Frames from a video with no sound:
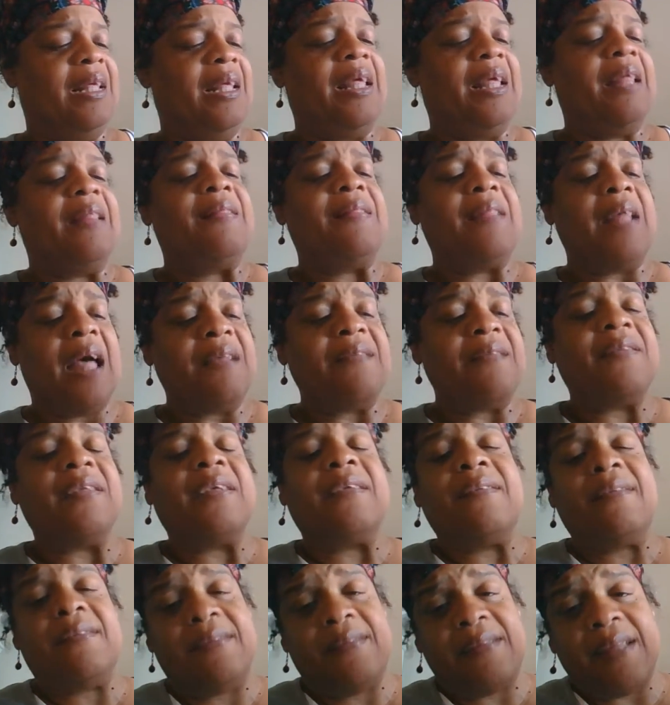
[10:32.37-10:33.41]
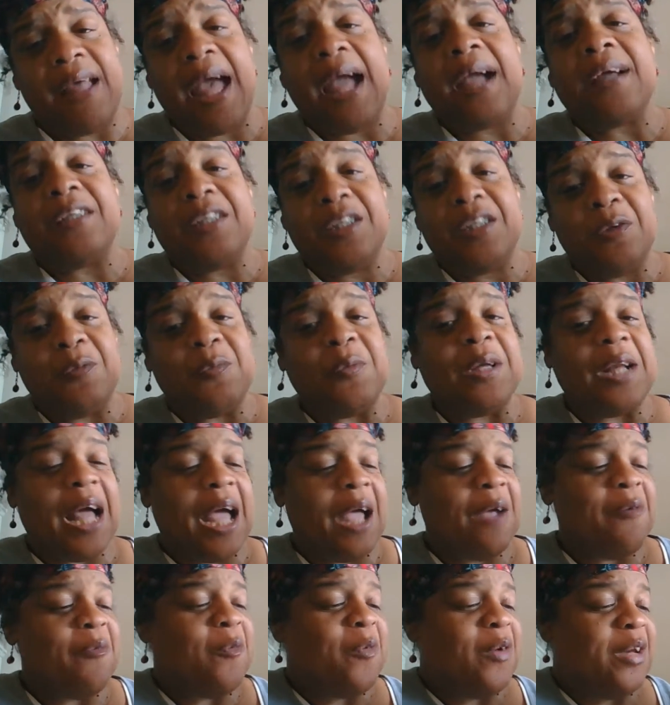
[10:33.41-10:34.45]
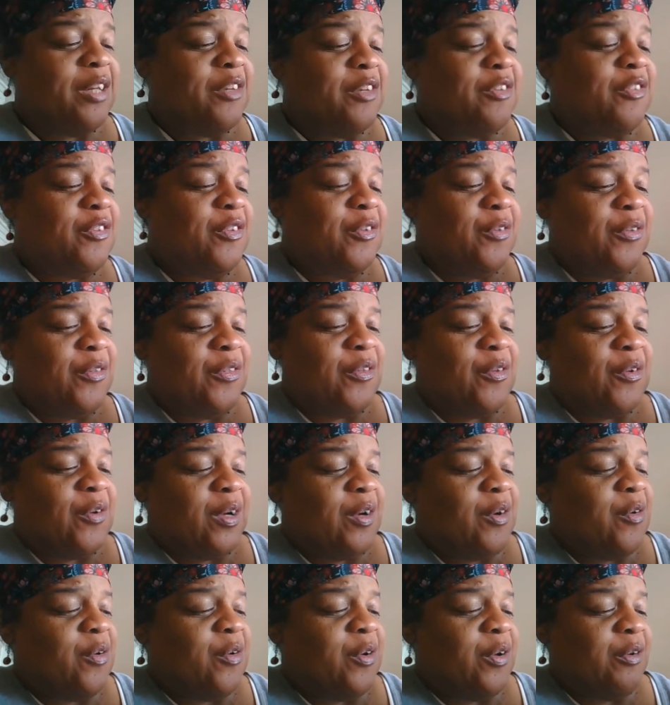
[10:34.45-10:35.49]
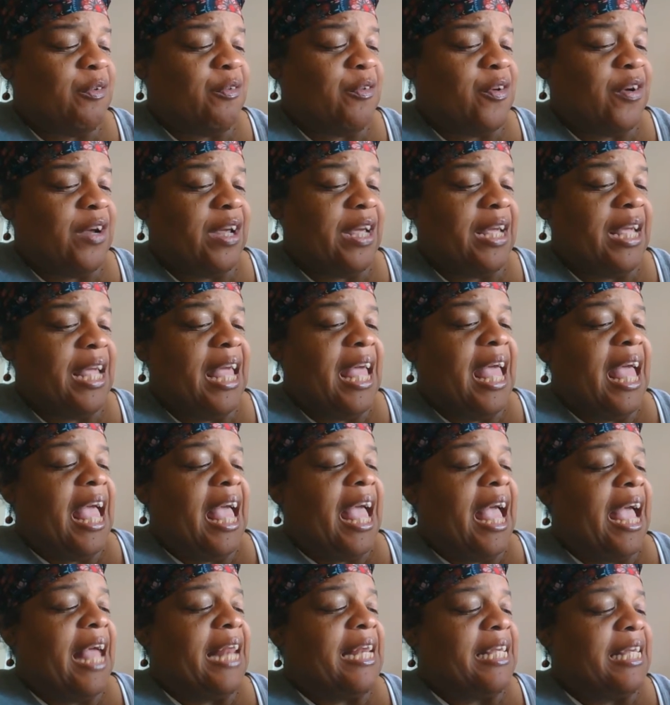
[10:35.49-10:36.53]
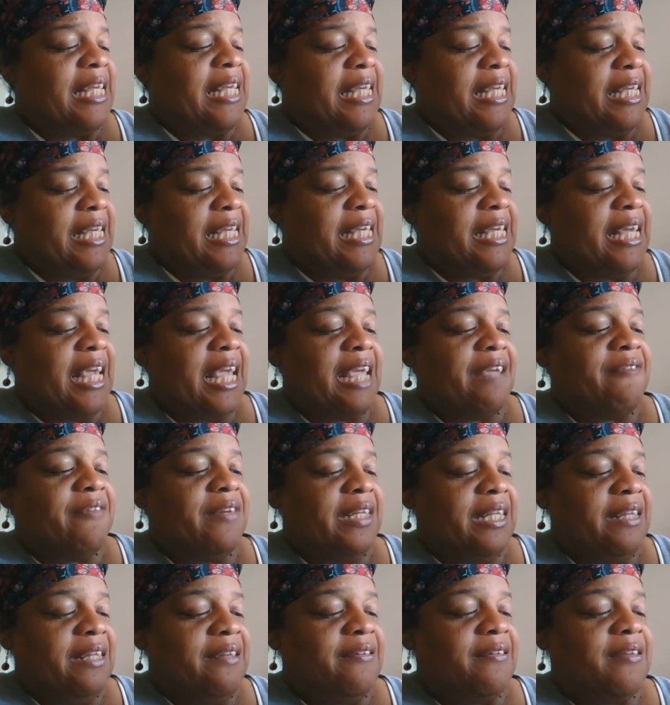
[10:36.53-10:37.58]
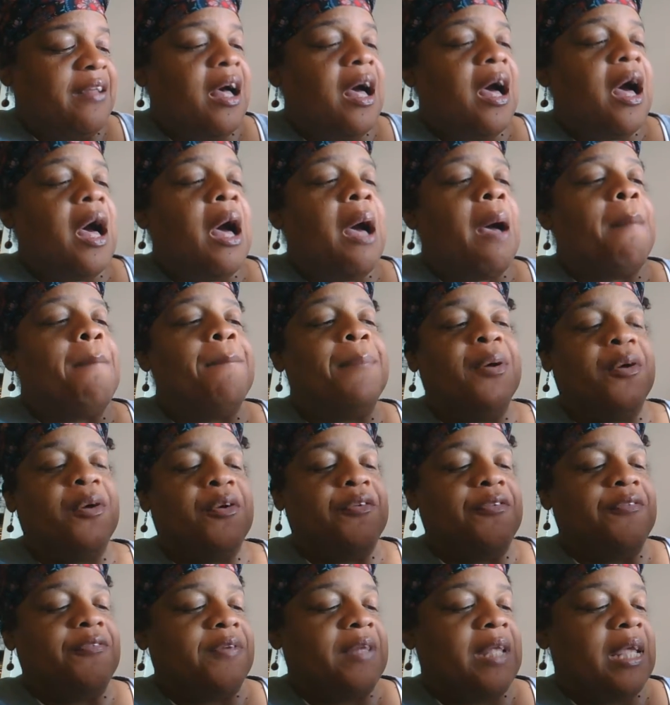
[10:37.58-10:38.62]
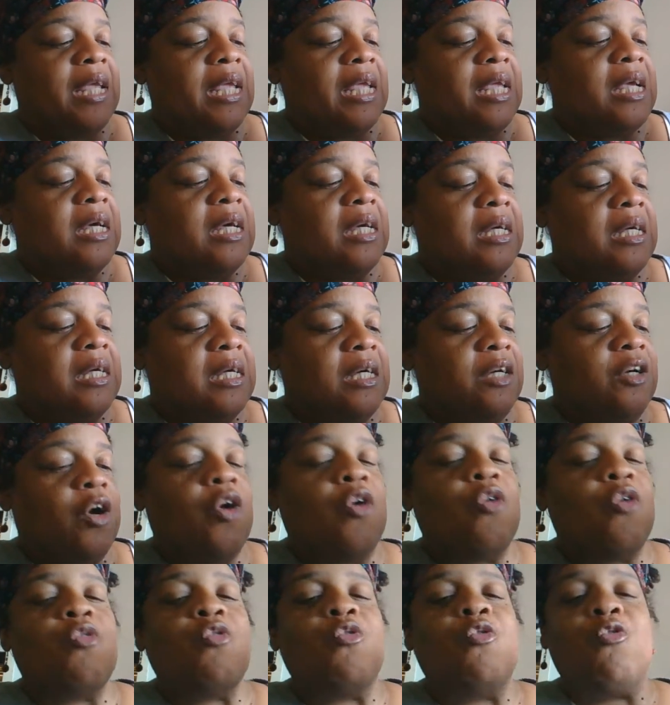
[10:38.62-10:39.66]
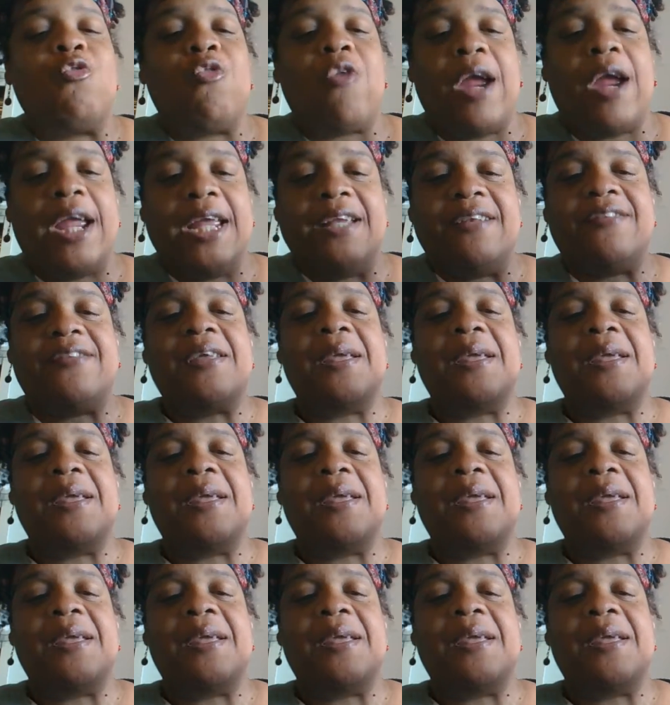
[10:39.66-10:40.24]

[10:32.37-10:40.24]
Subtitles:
That's exactly what I wanted to, thought Corduroy, and he gave Lisa a birthday hug right